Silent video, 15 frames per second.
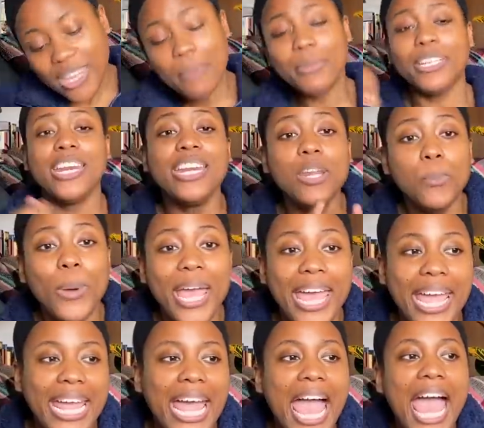But
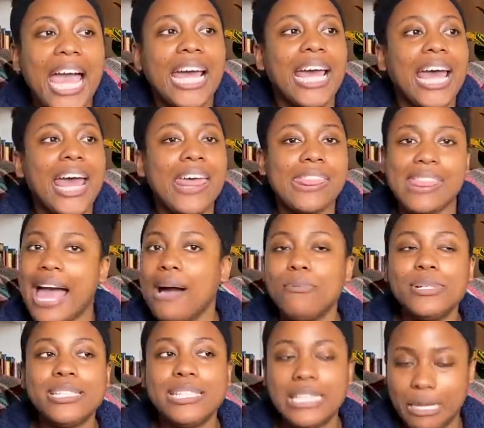anyway, that
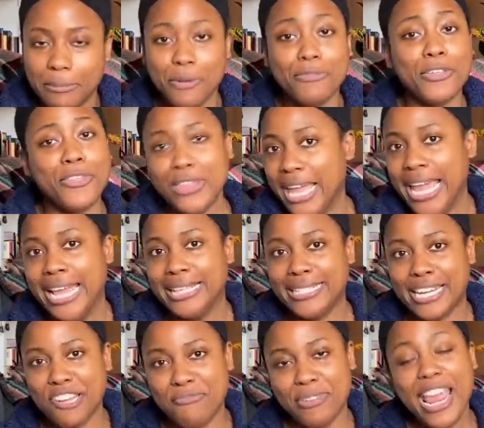was some of the things
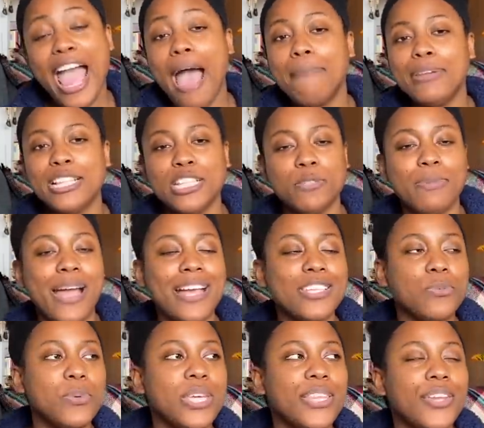that have been happening this
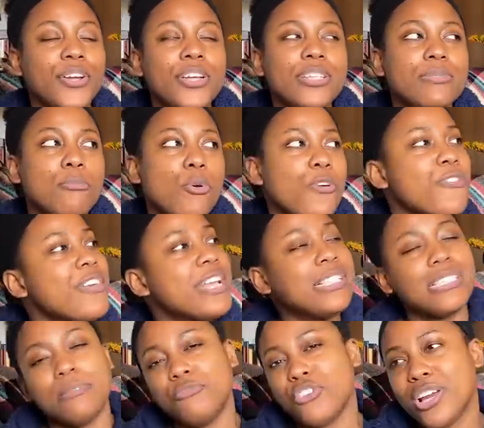past week. There is more things.
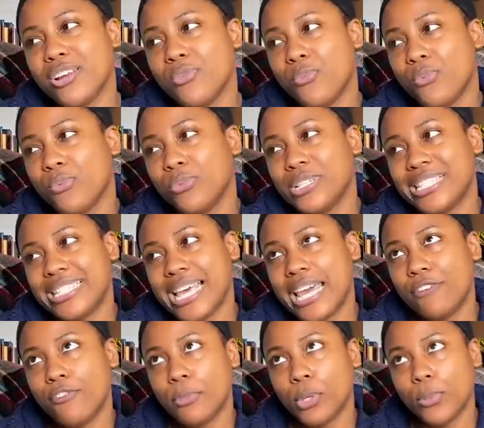I'm trying to decide
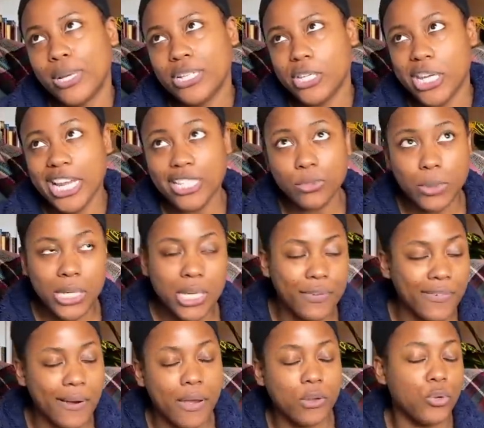if I'm going to wait till next week, if
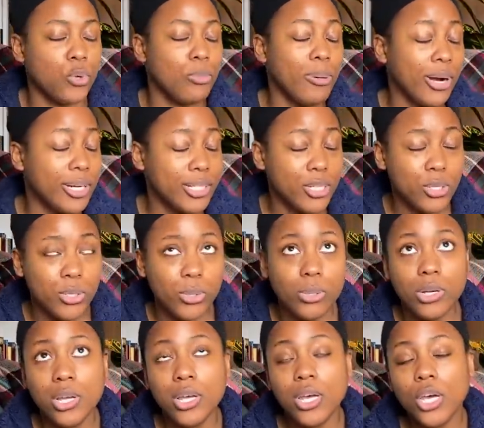I'll do part
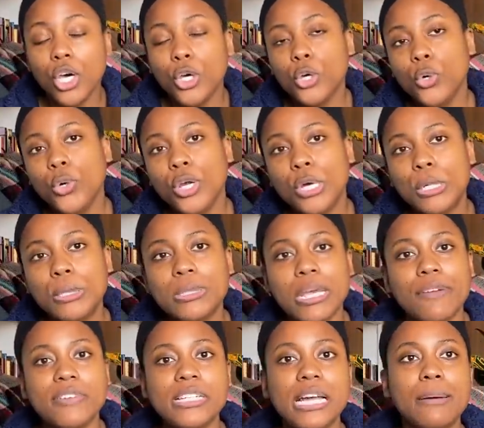two. Who knows?
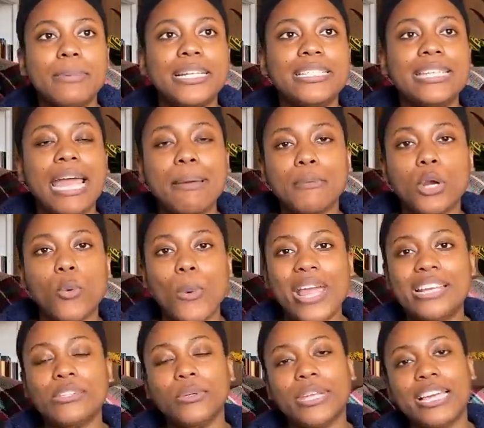Every time I say I'm going to
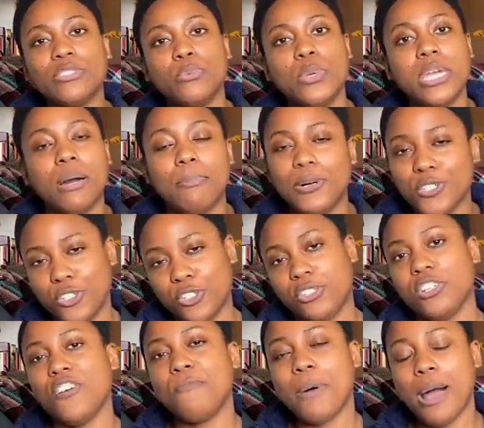wait till next week, a bunch of
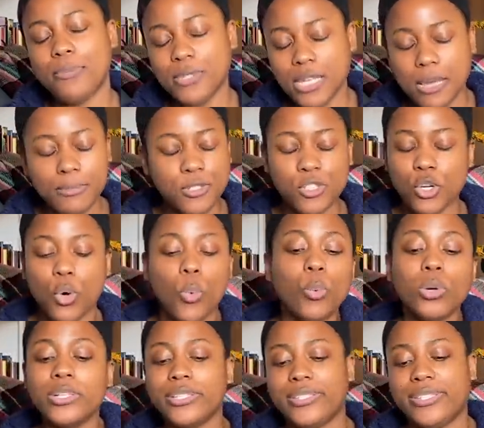stuff pops up. So
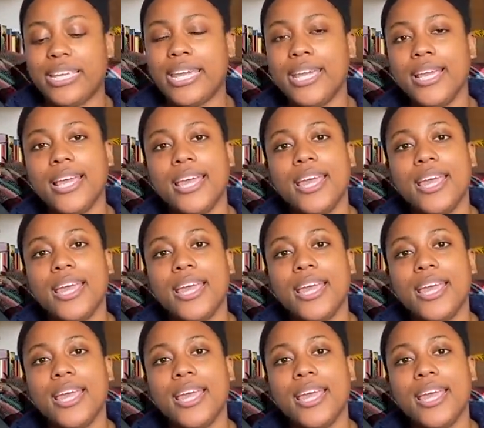we'll see.